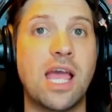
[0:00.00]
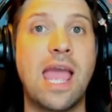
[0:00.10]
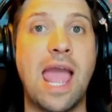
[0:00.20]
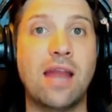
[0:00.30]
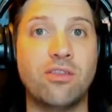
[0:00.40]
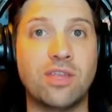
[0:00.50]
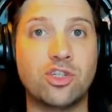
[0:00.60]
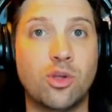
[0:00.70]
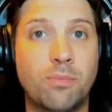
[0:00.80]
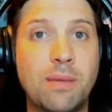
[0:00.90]
and
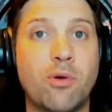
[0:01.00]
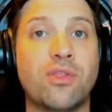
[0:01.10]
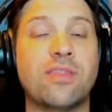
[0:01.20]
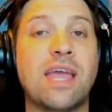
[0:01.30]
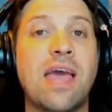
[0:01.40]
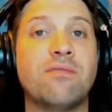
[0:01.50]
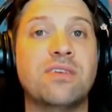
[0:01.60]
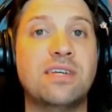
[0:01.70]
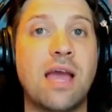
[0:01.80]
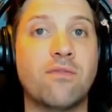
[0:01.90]
things to people that they have
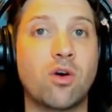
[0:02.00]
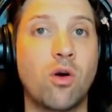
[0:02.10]
never